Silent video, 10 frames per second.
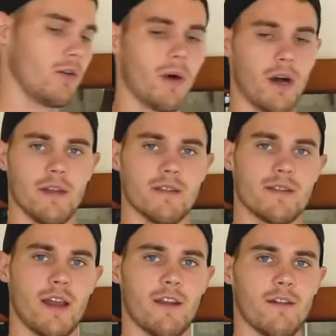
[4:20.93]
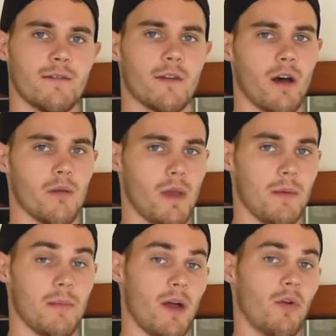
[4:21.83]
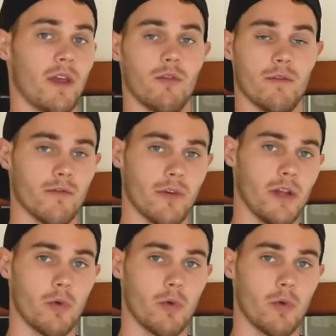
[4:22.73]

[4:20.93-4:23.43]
coupon incentive, maybe buy one get one free,